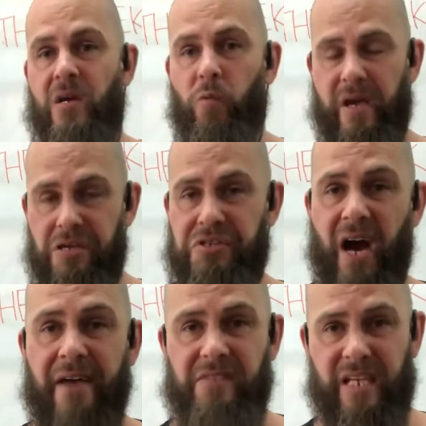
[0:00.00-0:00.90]
where you
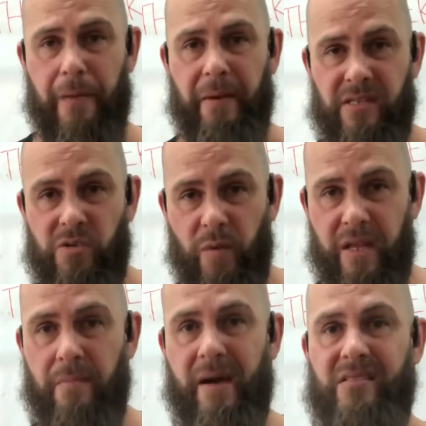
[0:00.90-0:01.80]
dive deep into
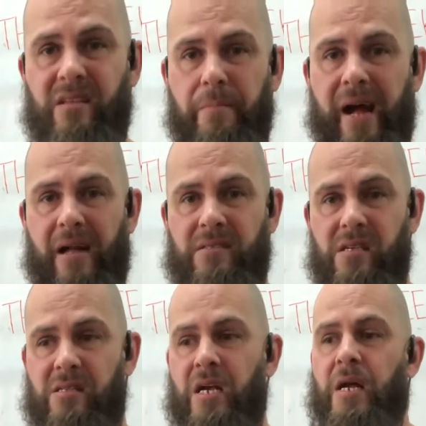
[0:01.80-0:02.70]
where the muscle imbalances,